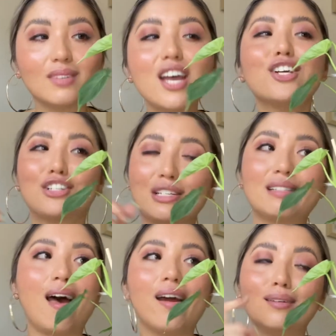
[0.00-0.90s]
Just
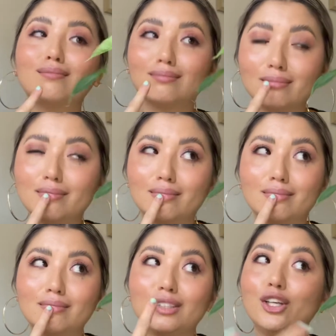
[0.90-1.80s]
like
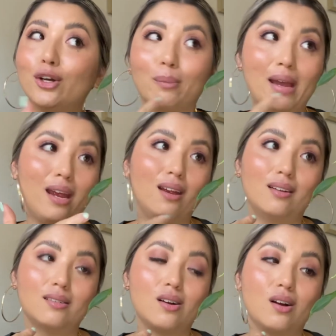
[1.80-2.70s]
you and me,
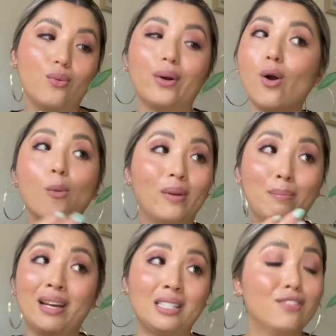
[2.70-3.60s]
we're gonna be
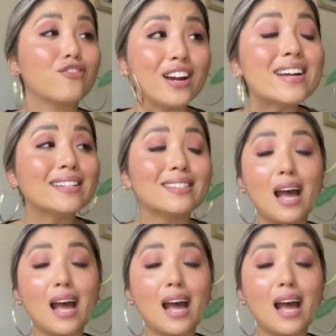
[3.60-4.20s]
best friends.